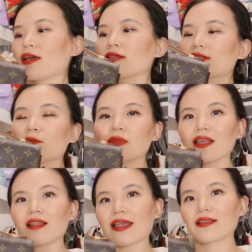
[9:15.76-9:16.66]

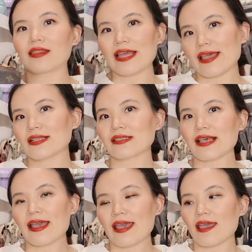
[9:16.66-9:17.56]
something like this,
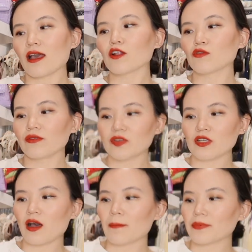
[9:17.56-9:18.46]
a Louis
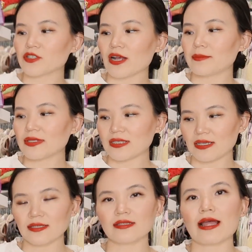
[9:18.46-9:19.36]
Vuitton Pochette
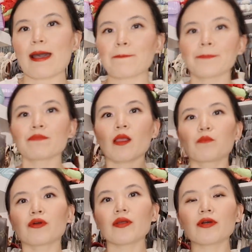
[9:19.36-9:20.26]
Métis that
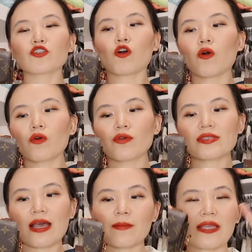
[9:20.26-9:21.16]
pretty much
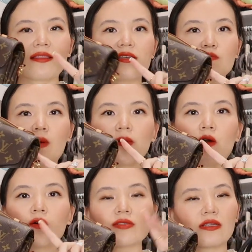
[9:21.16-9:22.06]
holds, I mean this probably
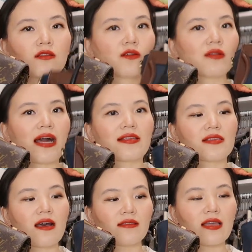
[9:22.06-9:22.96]
holds a little
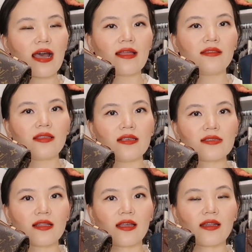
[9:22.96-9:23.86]
less than the
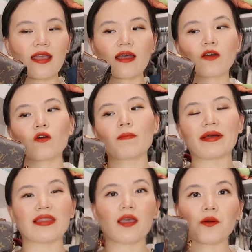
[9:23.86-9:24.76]
Celine Nano,
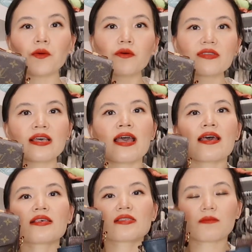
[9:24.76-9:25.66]
but they hold
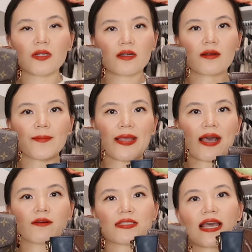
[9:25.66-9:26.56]
similar
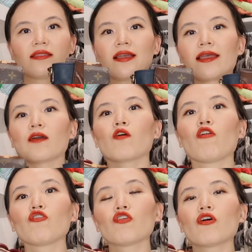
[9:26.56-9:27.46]
amount and they
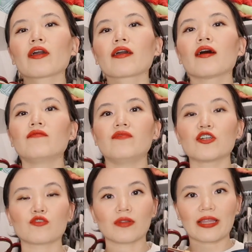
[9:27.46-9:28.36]
look
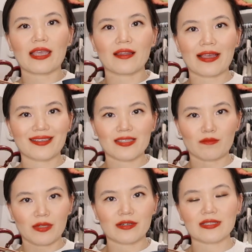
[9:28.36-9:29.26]
visually like
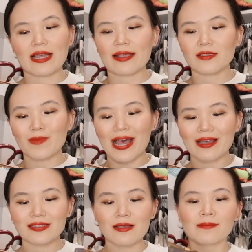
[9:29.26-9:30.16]
similar size
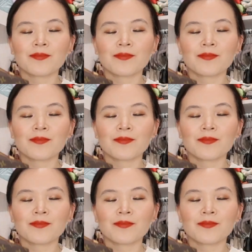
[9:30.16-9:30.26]
bags.